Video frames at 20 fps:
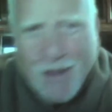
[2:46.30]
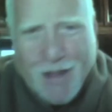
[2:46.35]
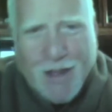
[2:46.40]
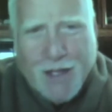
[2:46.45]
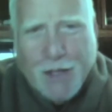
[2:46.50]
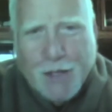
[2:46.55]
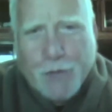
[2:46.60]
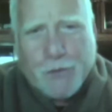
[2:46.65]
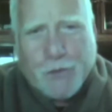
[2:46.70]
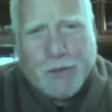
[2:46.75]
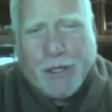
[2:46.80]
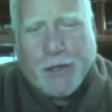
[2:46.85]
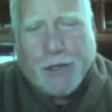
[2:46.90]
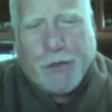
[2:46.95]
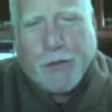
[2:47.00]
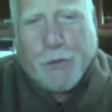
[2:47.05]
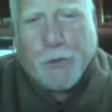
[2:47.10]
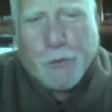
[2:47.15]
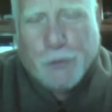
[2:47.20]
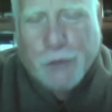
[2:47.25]
He was like
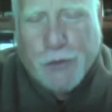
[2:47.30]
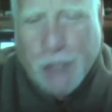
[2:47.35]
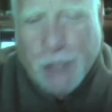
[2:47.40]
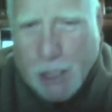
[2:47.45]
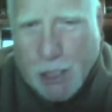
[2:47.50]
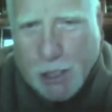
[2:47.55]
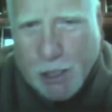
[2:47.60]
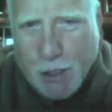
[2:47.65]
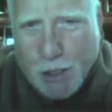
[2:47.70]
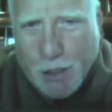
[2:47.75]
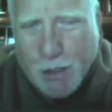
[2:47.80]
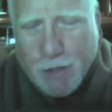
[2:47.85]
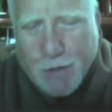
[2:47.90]
13.